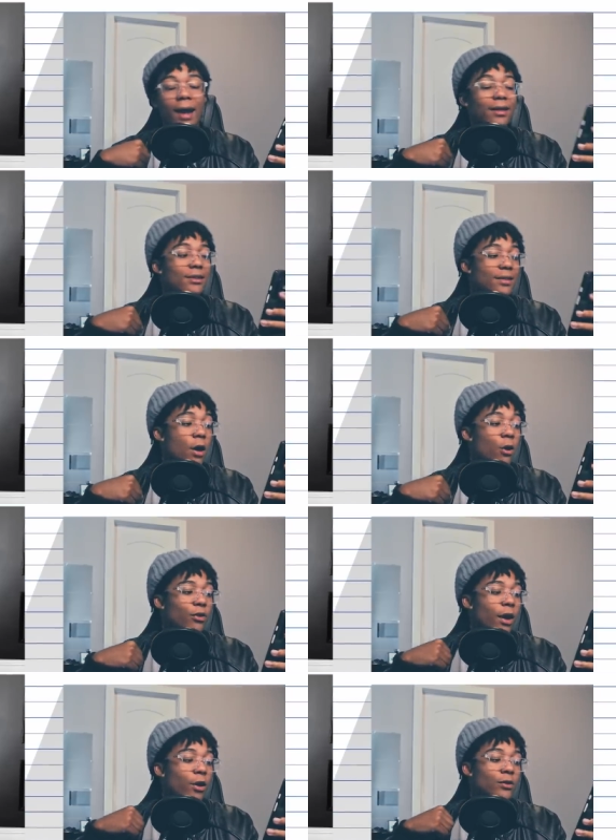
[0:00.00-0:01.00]
I can tell
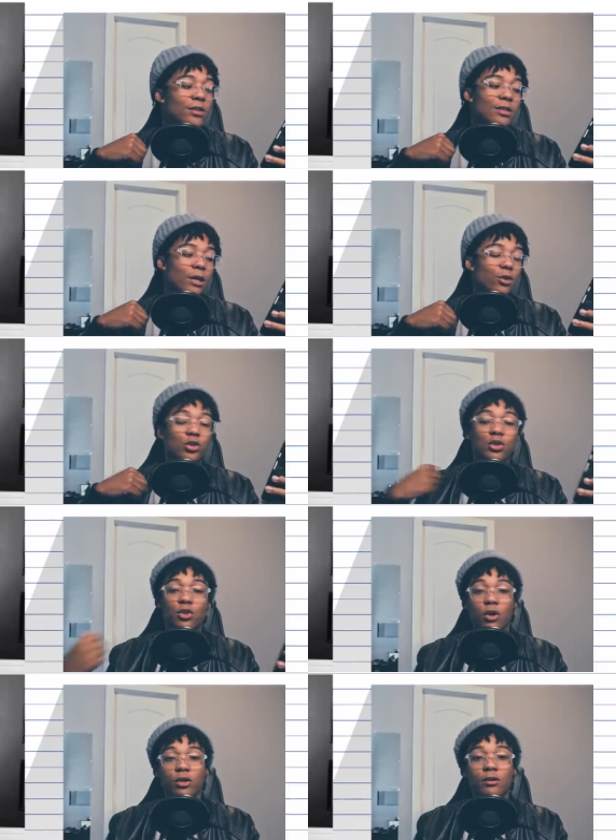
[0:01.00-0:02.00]
that her designer
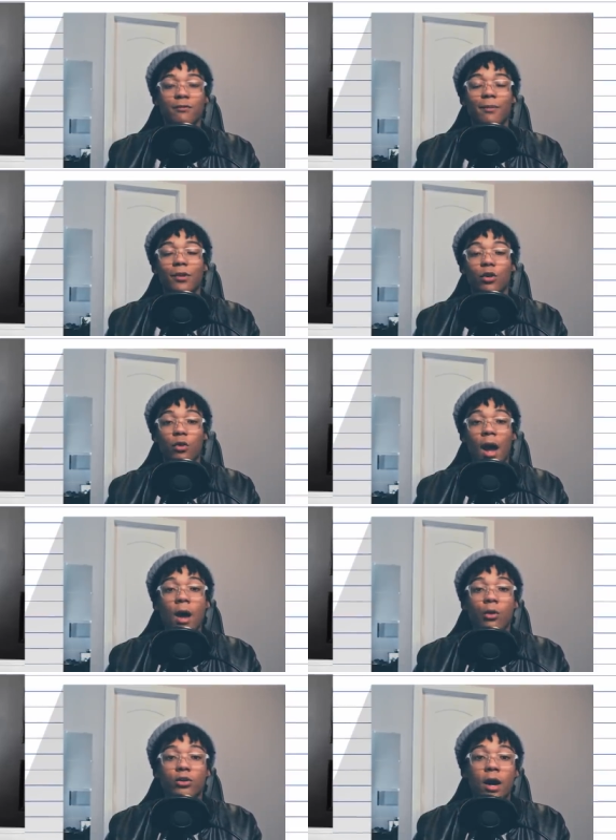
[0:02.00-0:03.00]
started from the
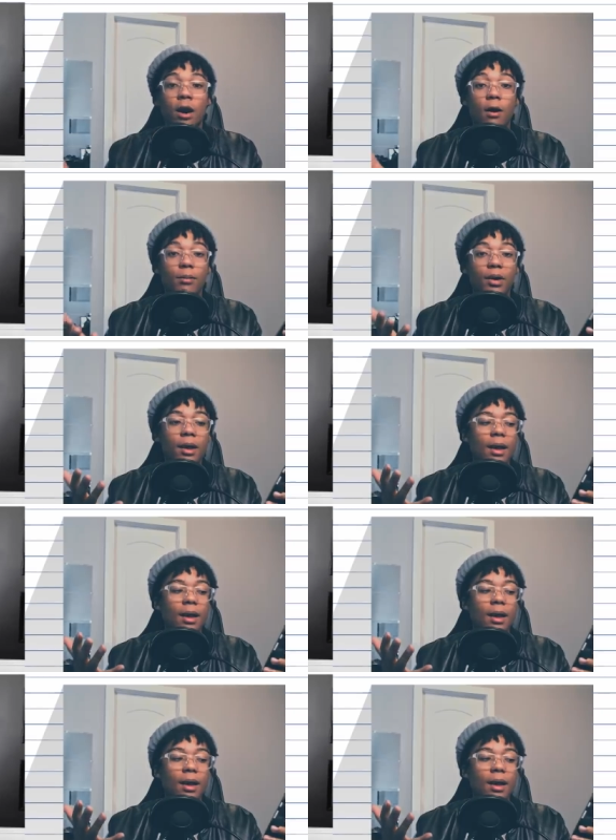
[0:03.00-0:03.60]
ground up